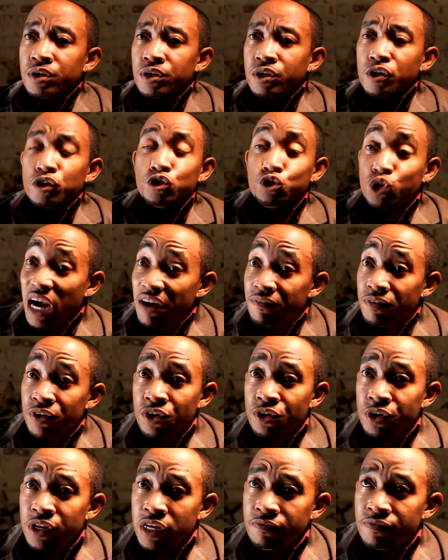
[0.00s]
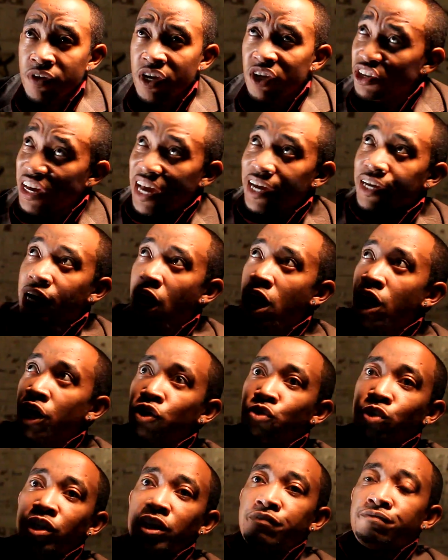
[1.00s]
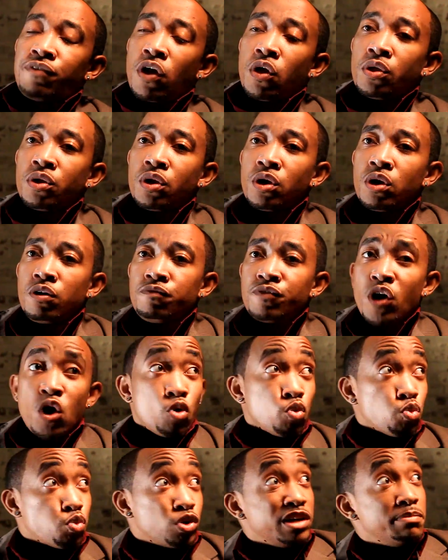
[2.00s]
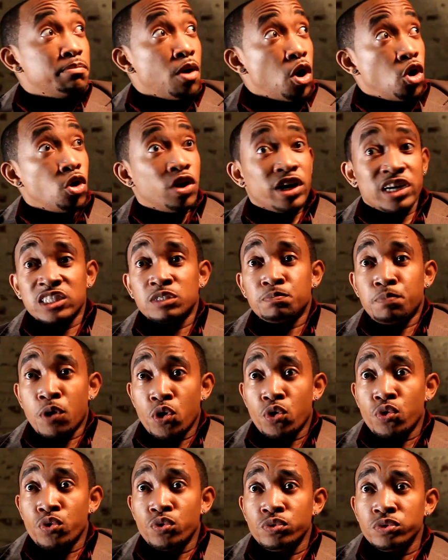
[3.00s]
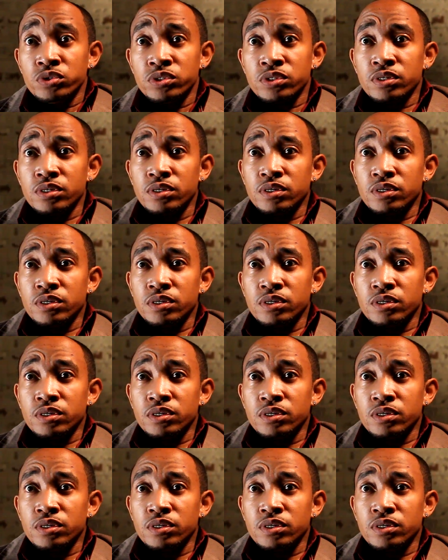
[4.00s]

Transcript: You drive underneath, you got concrete falling off, rebar exposed.